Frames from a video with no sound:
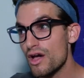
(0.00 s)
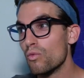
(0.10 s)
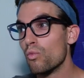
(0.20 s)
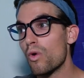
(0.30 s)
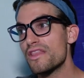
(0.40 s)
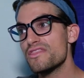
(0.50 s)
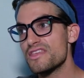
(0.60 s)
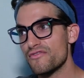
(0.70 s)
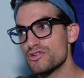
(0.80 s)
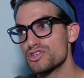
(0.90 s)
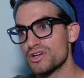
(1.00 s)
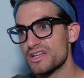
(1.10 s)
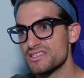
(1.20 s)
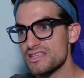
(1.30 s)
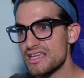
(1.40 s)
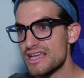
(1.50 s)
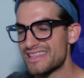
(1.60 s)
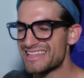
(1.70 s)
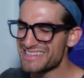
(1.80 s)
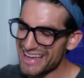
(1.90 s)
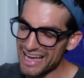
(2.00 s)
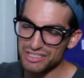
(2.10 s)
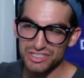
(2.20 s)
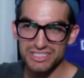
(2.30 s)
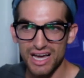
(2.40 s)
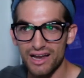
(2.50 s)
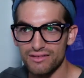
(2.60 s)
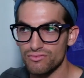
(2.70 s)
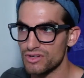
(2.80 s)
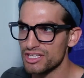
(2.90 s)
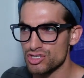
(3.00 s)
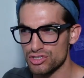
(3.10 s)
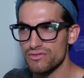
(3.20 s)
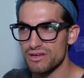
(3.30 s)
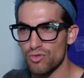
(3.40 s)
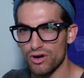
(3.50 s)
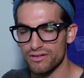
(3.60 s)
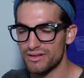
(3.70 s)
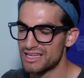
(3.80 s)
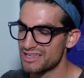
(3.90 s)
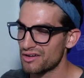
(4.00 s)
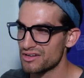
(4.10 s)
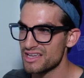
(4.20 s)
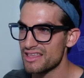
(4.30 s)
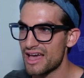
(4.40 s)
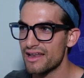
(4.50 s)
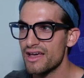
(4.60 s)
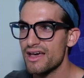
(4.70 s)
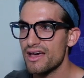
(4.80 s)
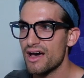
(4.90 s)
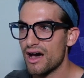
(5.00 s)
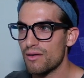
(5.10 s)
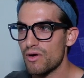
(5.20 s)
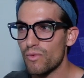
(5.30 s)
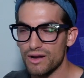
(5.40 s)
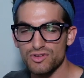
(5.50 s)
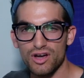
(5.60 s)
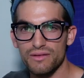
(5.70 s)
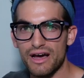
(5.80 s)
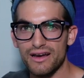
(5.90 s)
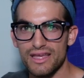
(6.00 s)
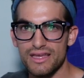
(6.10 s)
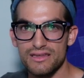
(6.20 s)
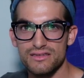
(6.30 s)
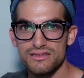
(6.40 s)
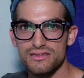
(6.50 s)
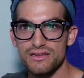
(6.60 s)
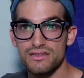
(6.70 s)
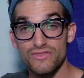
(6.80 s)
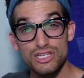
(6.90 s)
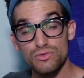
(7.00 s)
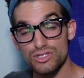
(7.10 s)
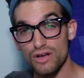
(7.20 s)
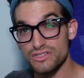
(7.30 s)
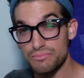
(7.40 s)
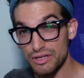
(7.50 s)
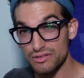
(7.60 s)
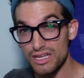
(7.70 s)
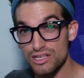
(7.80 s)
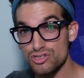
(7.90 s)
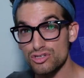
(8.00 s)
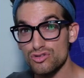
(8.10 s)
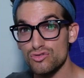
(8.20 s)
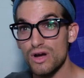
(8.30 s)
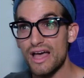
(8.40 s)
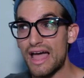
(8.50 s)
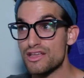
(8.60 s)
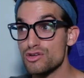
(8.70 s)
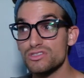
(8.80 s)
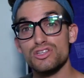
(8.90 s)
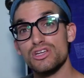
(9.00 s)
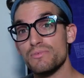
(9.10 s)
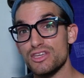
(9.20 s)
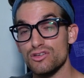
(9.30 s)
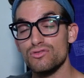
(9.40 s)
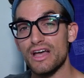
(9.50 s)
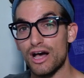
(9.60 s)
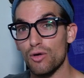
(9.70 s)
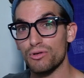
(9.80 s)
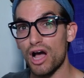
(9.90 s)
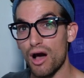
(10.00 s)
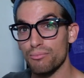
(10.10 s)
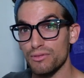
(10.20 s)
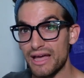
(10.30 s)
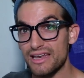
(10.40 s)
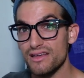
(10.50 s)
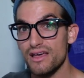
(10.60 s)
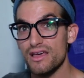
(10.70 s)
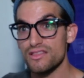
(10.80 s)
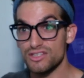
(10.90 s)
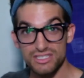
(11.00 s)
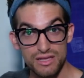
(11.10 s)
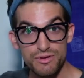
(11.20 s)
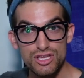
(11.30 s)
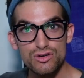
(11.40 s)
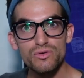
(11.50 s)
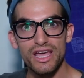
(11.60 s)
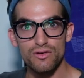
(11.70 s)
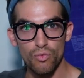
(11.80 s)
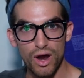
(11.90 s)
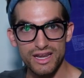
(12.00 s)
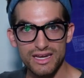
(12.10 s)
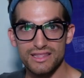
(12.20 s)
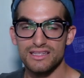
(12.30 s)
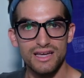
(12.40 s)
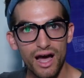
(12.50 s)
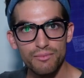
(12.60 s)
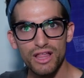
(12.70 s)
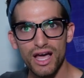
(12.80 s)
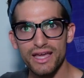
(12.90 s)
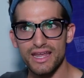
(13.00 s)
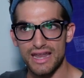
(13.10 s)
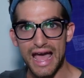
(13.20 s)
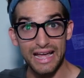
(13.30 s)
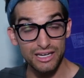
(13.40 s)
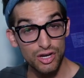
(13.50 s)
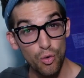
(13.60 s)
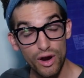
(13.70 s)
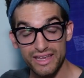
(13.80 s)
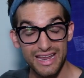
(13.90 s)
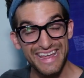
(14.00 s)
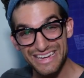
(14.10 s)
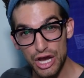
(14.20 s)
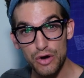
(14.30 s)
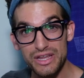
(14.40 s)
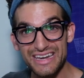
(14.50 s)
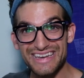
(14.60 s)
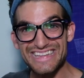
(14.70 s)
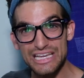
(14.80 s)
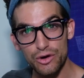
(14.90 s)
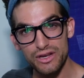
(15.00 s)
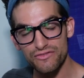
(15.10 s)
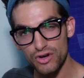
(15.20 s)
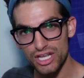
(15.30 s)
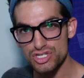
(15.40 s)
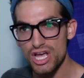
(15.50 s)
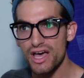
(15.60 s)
One difference you're going to see, and that's actually not really true anymore as I go to that, Um, and what I'm talking about is DaVinci Resolve's ability to use the G P U to help complement the C P U in running in the timeline and in encoding and decoding footage.